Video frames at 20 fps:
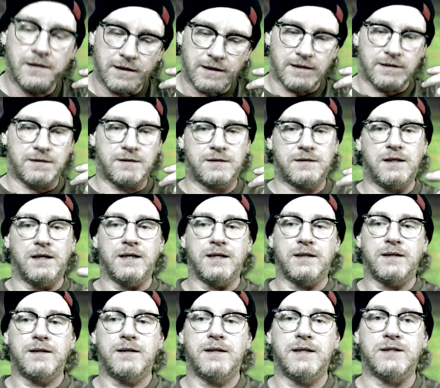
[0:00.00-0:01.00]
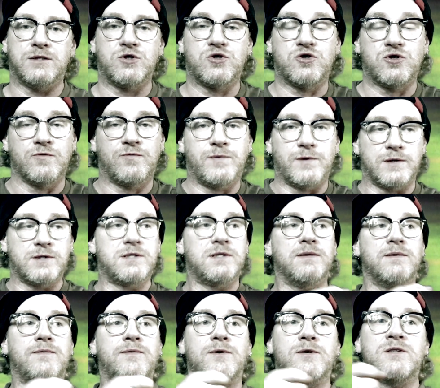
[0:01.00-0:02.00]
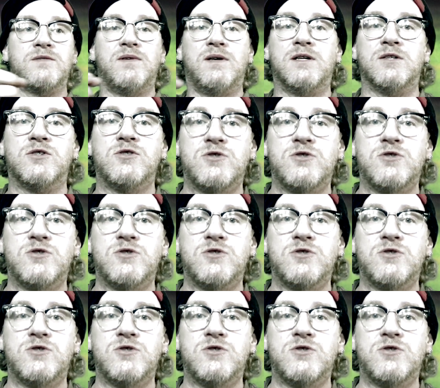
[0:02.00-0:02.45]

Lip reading: it's like, it's first of all, it's